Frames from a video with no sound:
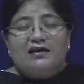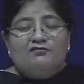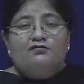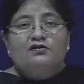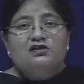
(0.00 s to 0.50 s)

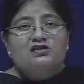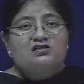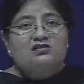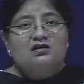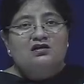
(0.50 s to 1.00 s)

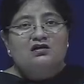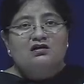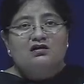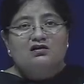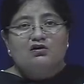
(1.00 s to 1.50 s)
efforts
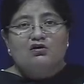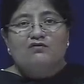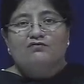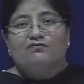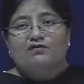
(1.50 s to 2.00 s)

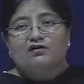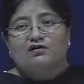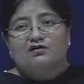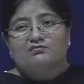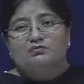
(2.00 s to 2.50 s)
of
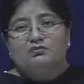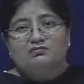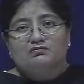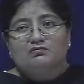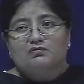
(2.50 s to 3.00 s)

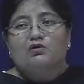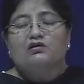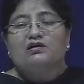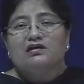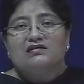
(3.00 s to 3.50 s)

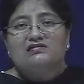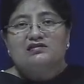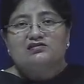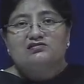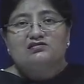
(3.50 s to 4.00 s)

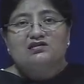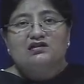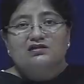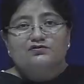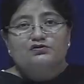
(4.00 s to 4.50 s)
organizations and
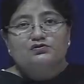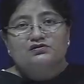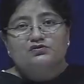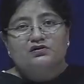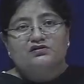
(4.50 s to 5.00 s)

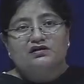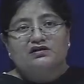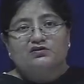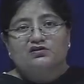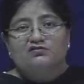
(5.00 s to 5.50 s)
individuals who are
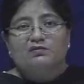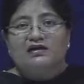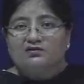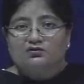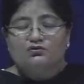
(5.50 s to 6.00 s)
trying to give
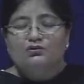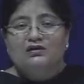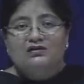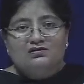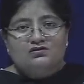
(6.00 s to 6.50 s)
back to
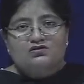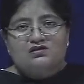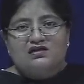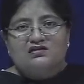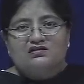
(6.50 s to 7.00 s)

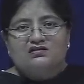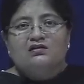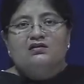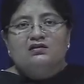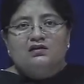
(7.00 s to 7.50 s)
society.
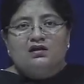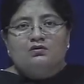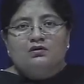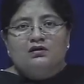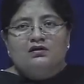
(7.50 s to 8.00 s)

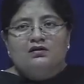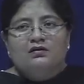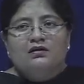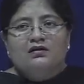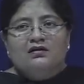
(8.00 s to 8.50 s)
Now,
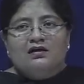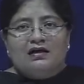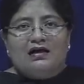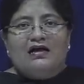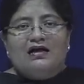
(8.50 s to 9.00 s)

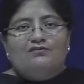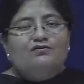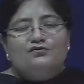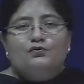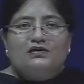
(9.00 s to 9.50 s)
I have a
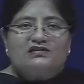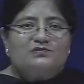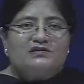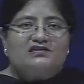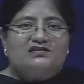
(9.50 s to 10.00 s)
few
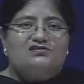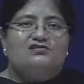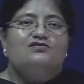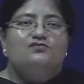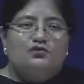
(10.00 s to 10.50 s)

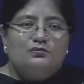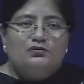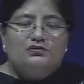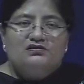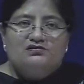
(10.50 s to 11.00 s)
expectations from
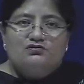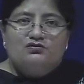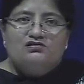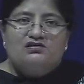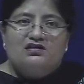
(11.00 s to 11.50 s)
you in this
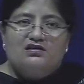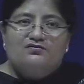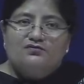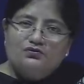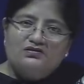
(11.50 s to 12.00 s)
course. There are a
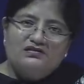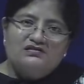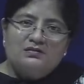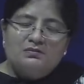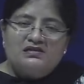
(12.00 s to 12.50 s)
few things
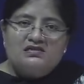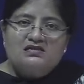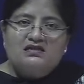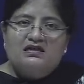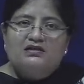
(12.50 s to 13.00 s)
I
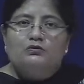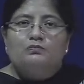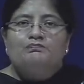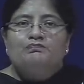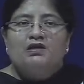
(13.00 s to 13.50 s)
must tell you.
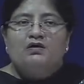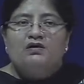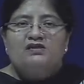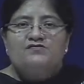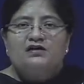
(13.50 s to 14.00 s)
Now,
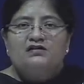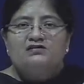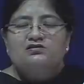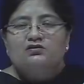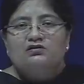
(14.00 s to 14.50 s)
as far
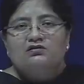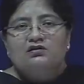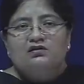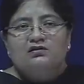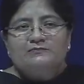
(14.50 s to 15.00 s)
as
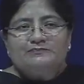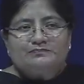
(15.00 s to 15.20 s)
your